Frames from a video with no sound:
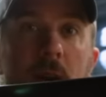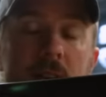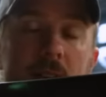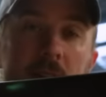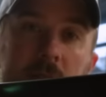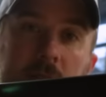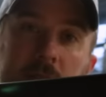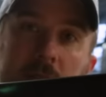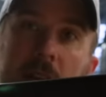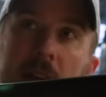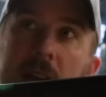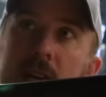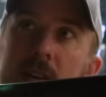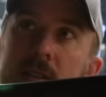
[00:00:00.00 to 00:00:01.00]
White Knuckle
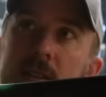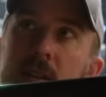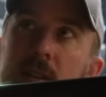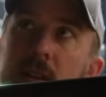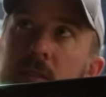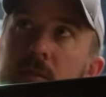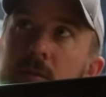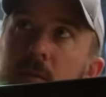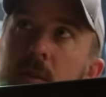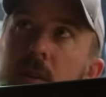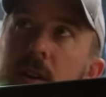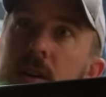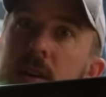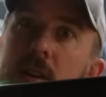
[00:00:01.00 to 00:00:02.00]
sliders on the
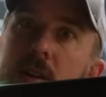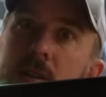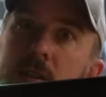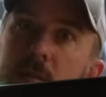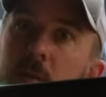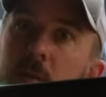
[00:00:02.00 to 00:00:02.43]
4Runner here this